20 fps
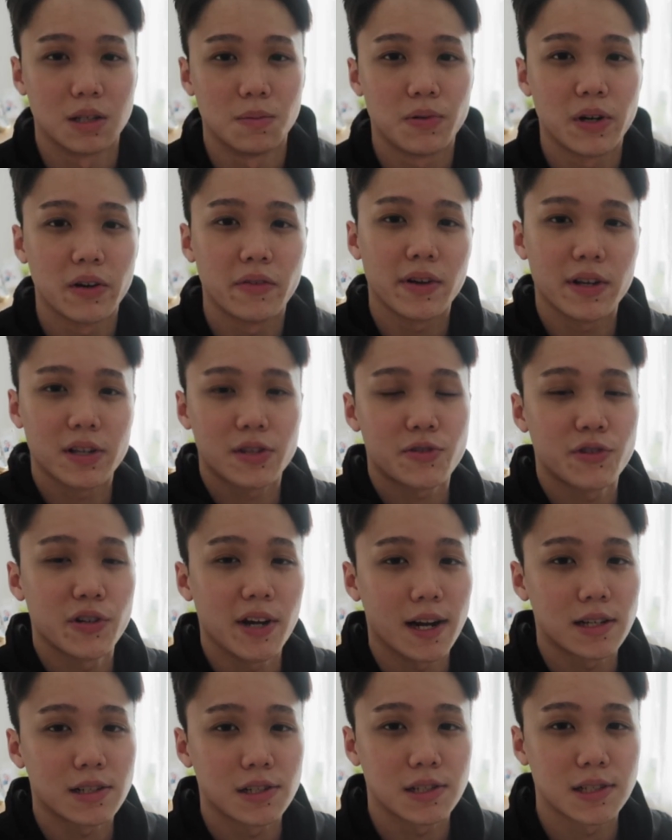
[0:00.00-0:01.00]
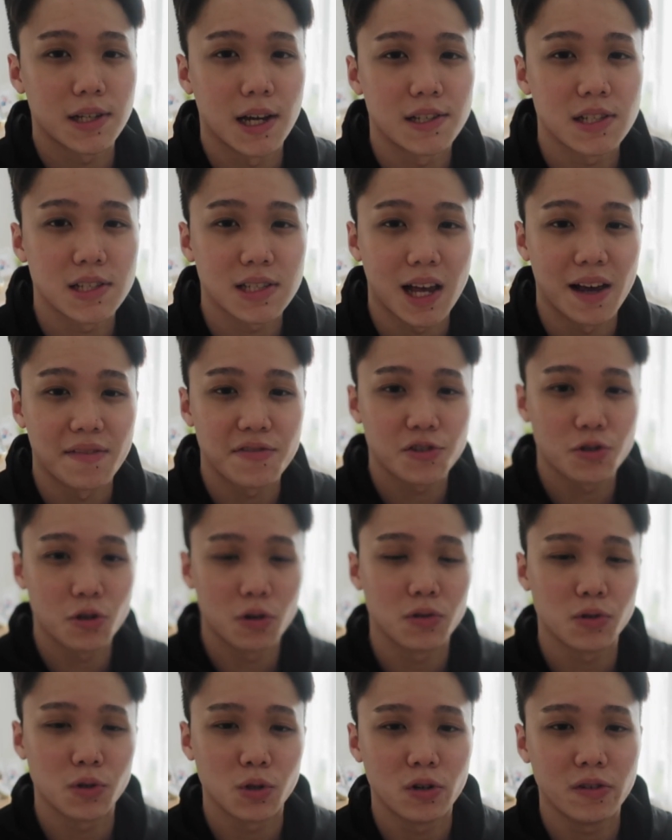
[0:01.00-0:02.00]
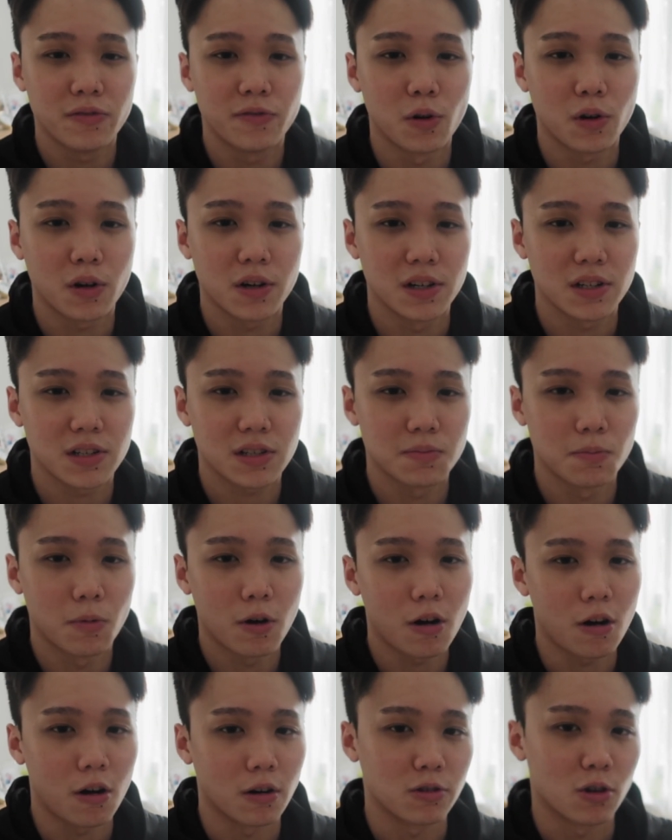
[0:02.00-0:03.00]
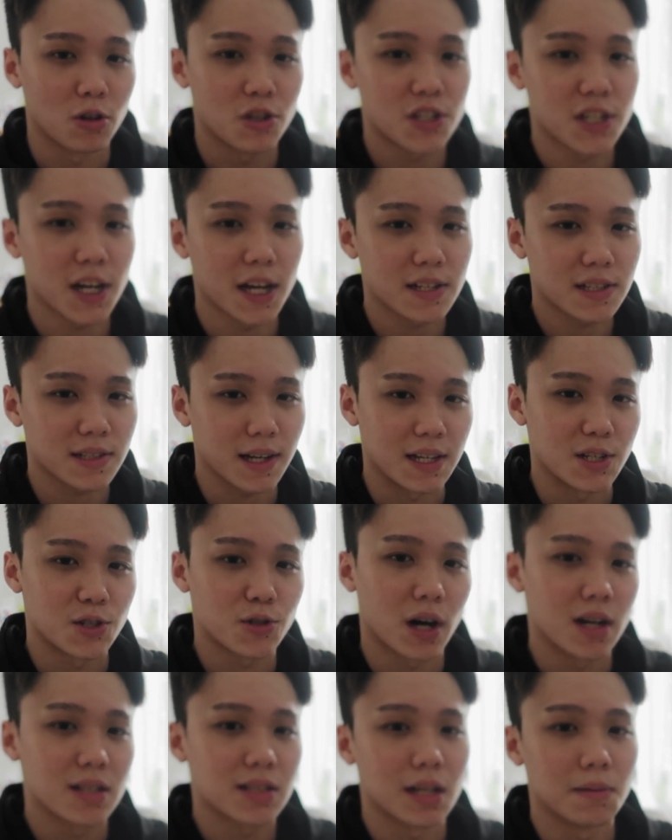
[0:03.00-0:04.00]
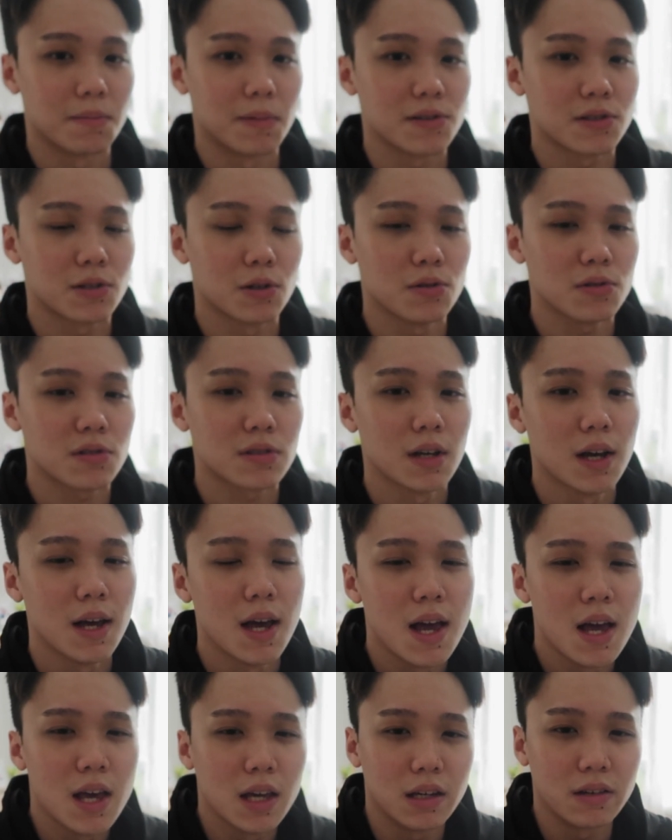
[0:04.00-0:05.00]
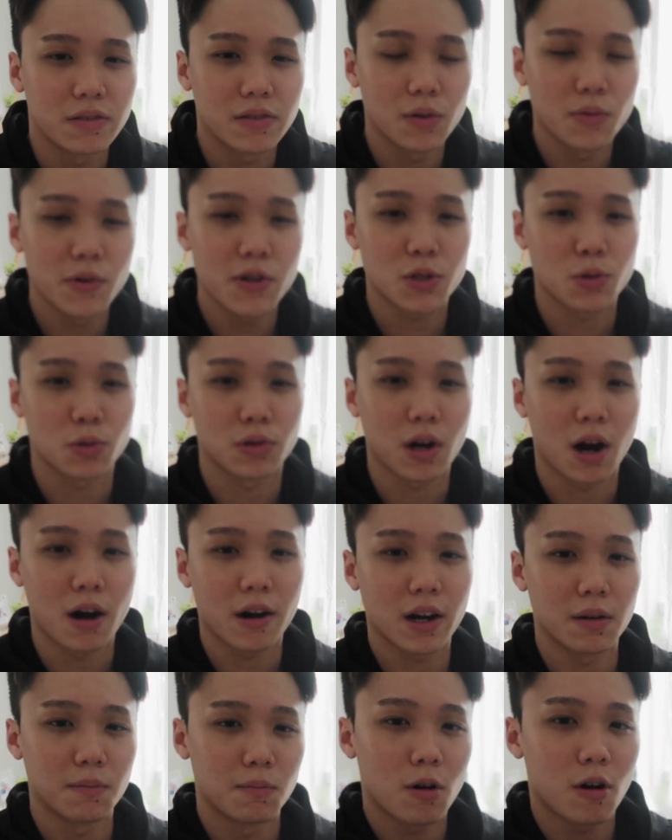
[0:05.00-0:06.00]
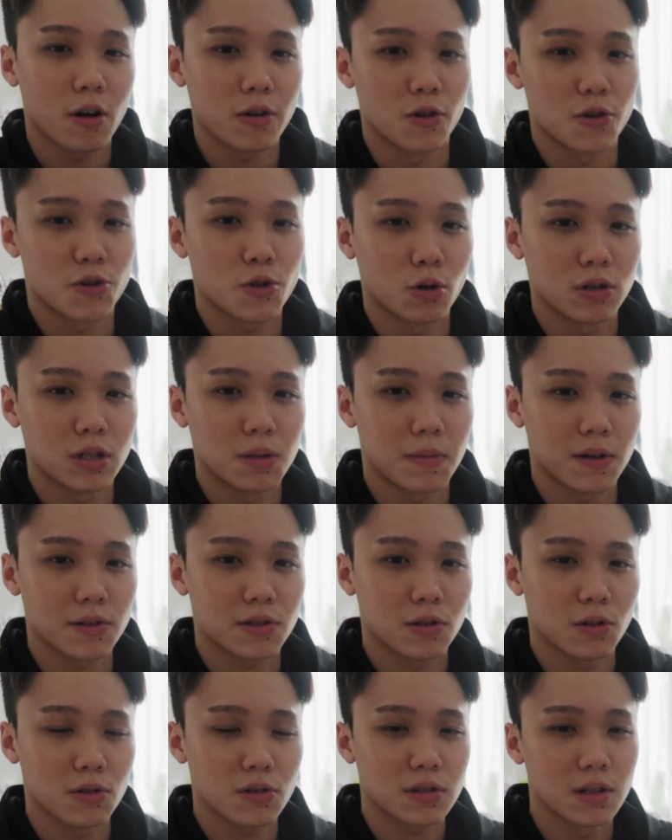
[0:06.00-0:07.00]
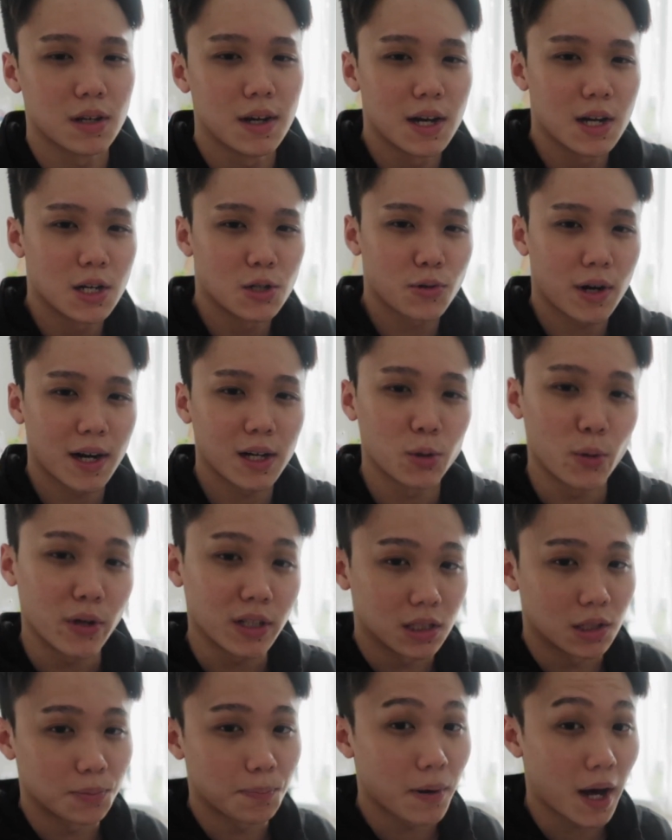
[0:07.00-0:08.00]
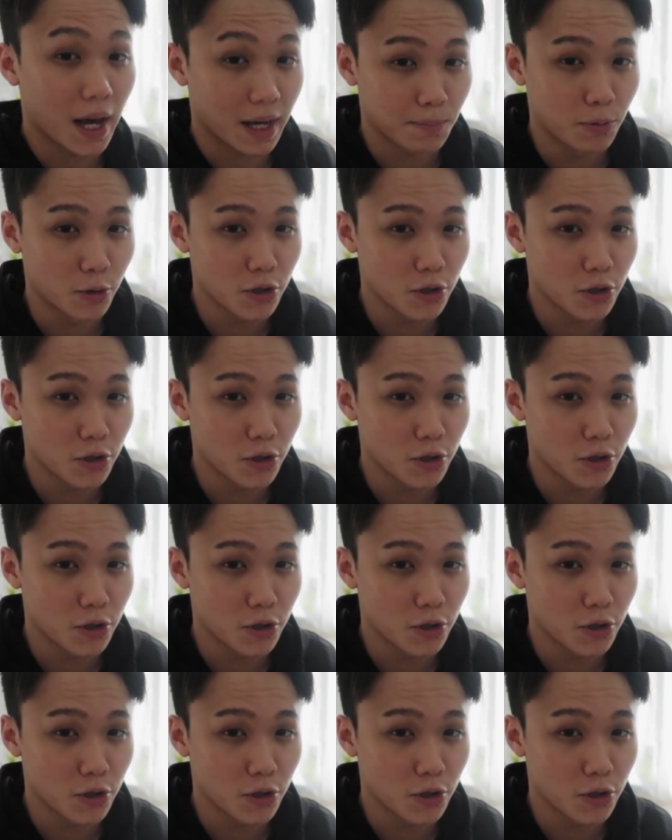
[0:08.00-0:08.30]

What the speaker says: the previous 3 exercises I've shown you focus more on your chest and tricep muscles. If you wish to target more on your shoulder muscles, try doing the pike